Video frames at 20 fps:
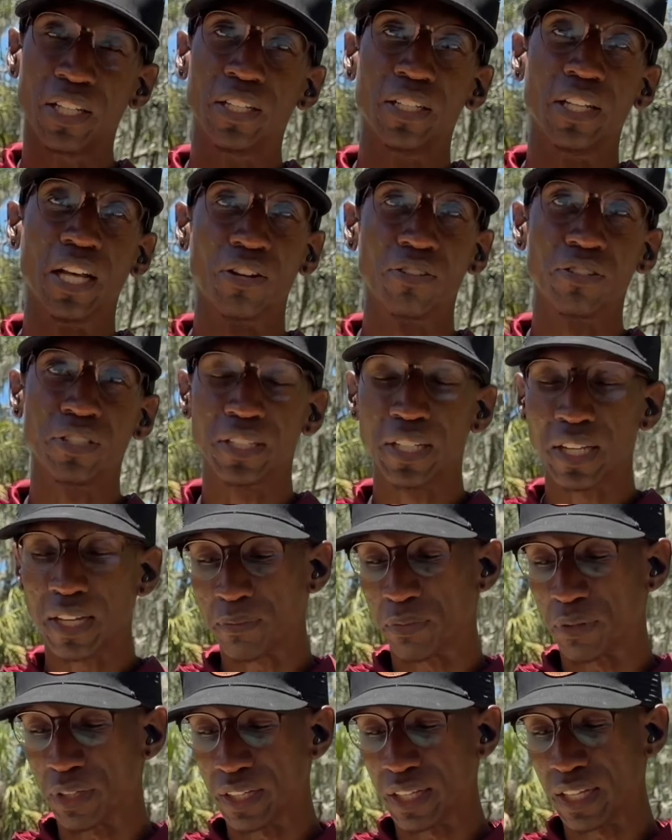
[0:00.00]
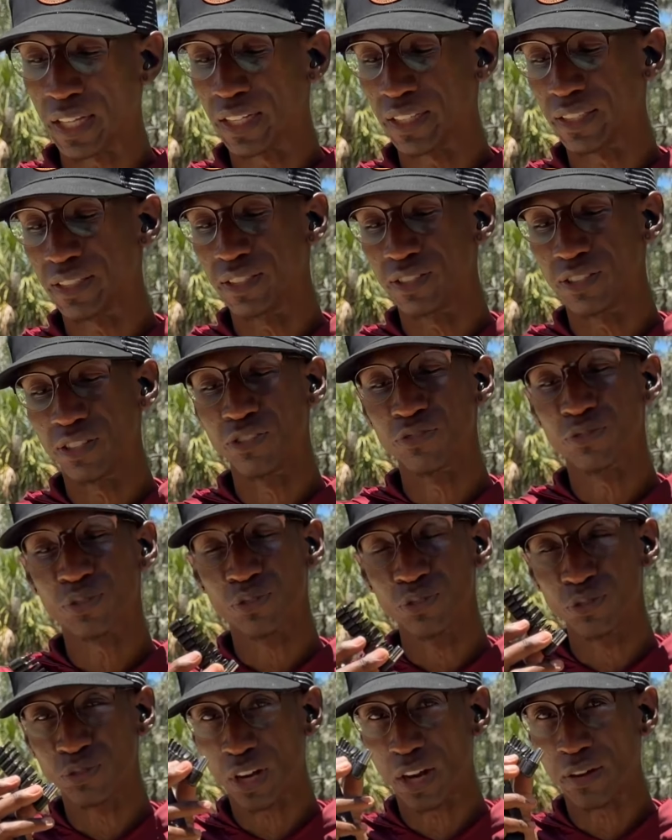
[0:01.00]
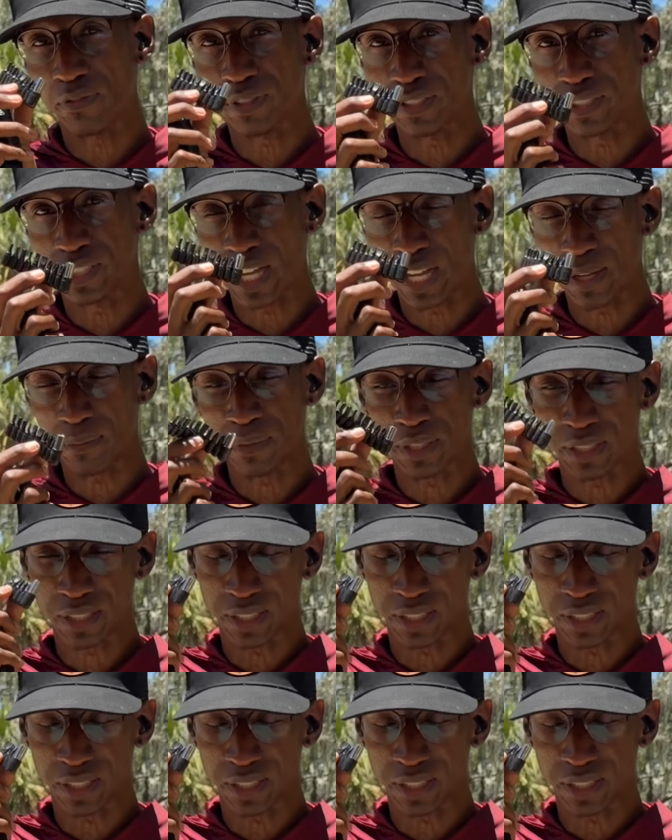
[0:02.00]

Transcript: Not only that, but it has these little screwdriver attachments